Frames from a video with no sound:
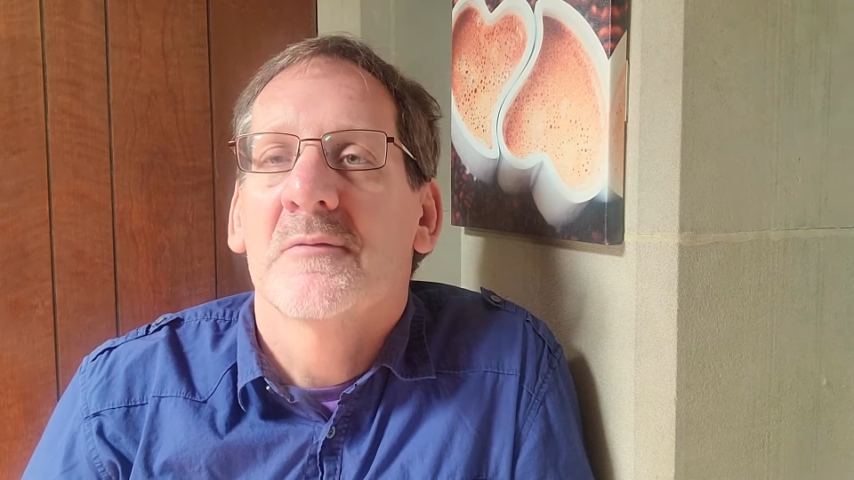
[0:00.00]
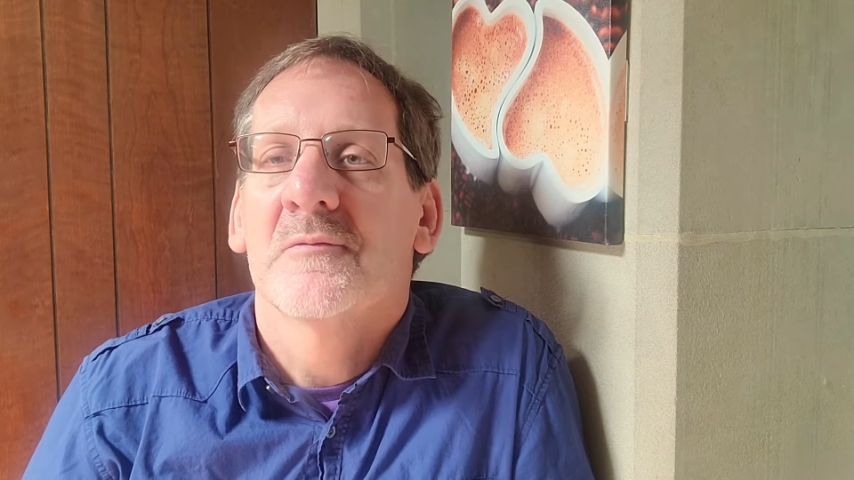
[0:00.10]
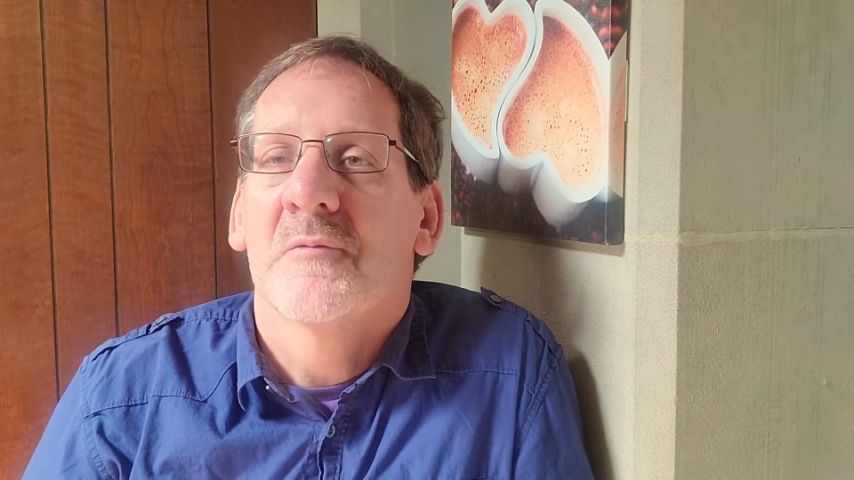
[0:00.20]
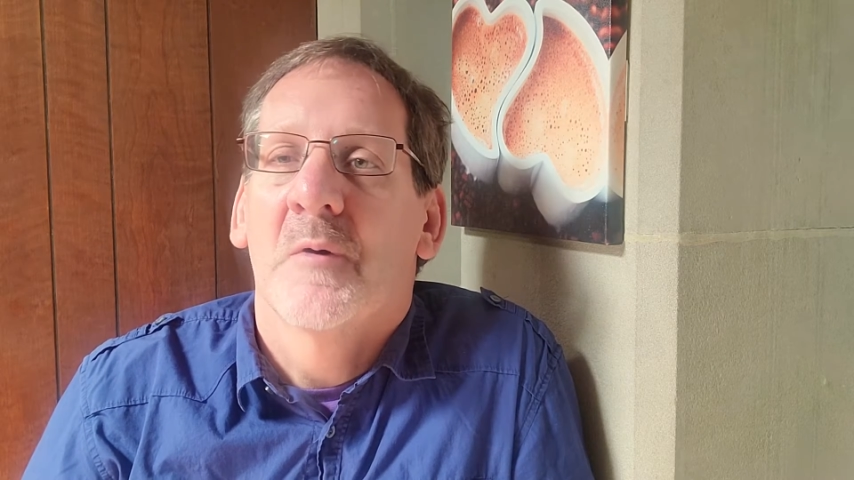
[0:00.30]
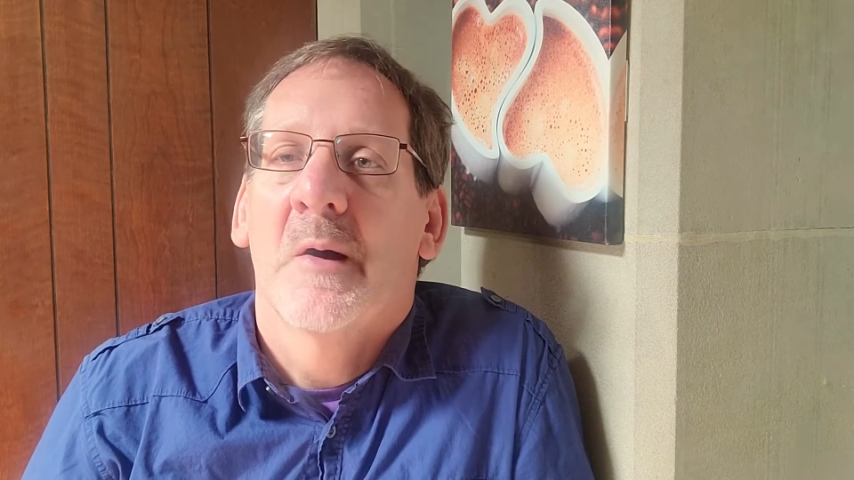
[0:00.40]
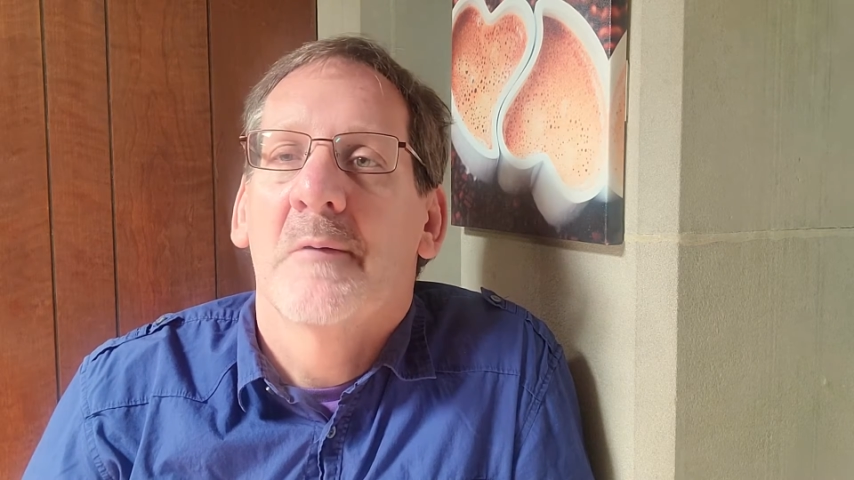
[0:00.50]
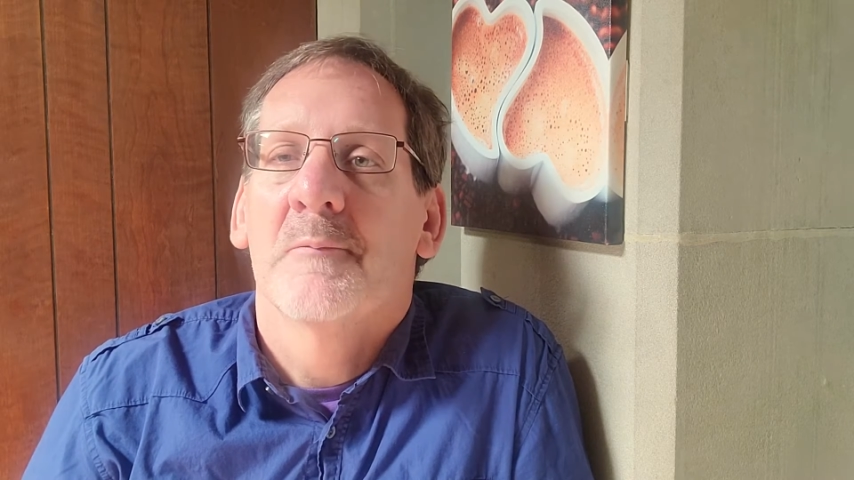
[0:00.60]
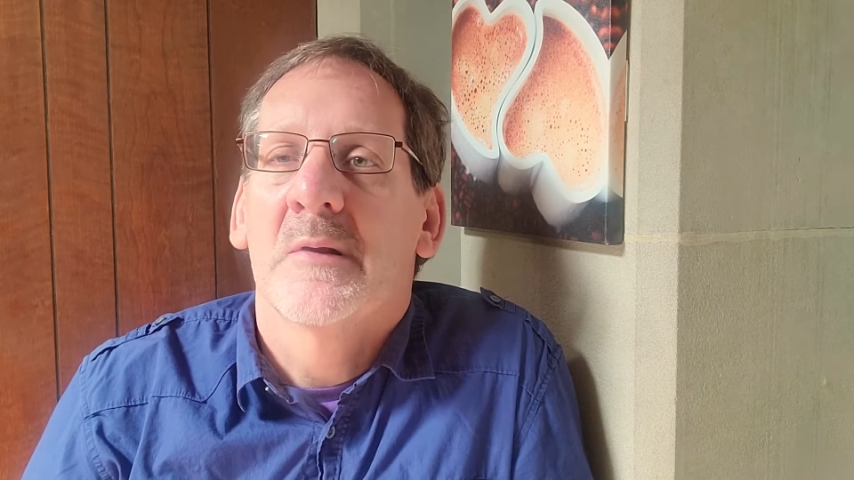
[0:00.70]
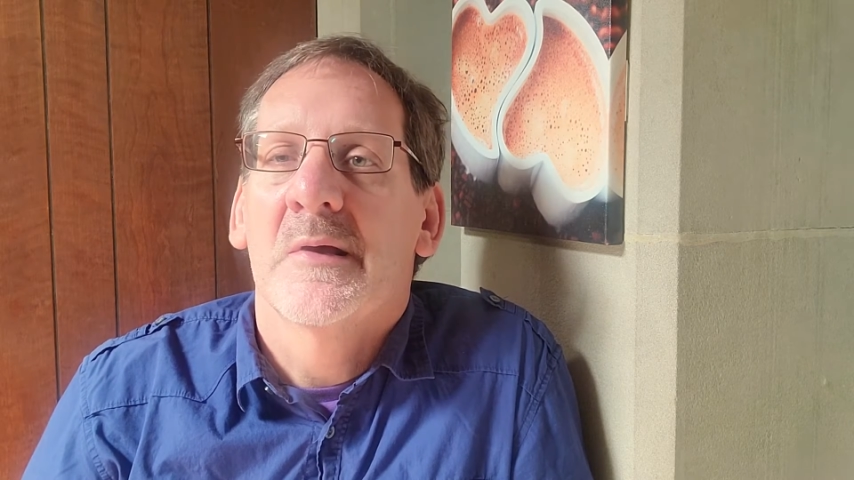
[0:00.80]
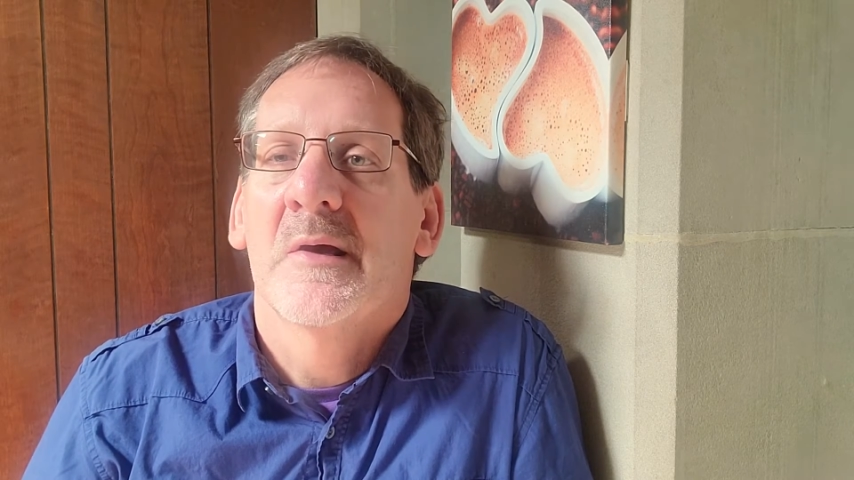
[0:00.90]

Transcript: and go out and play